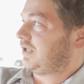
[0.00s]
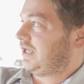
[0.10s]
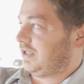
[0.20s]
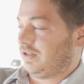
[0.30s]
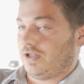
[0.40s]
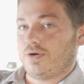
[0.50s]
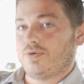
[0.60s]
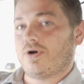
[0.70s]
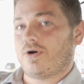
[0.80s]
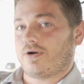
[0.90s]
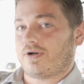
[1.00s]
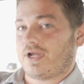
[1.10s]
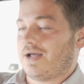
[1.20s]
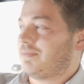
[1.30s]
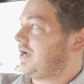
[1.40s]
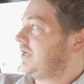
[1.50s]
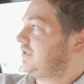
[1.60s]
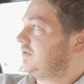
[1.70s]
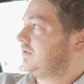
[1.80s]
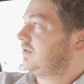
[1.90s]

hit load on our combine,